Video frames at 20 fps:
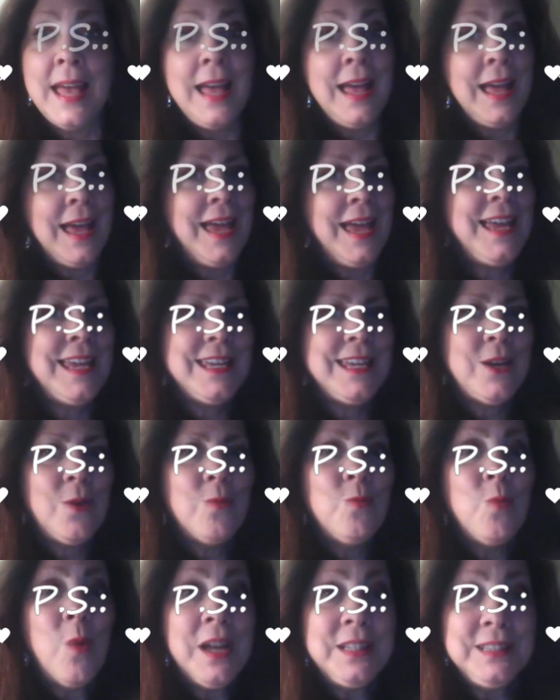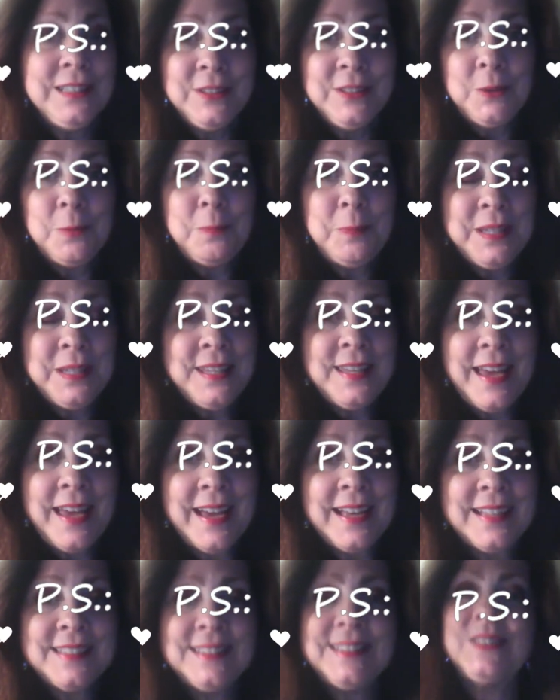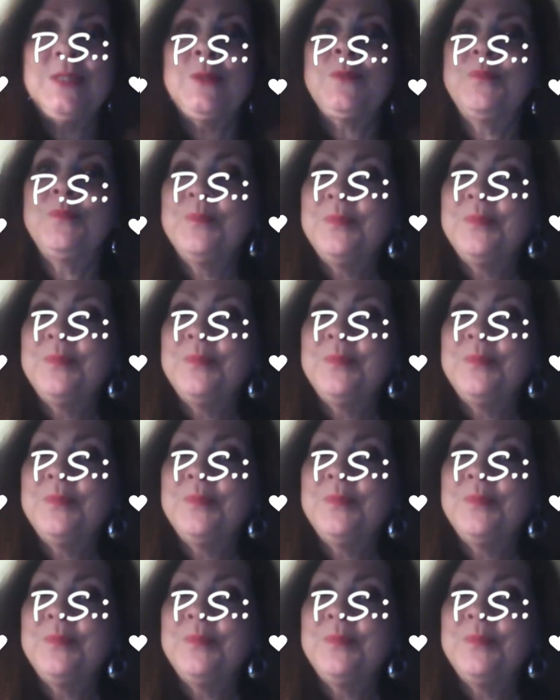Hey, one little PS.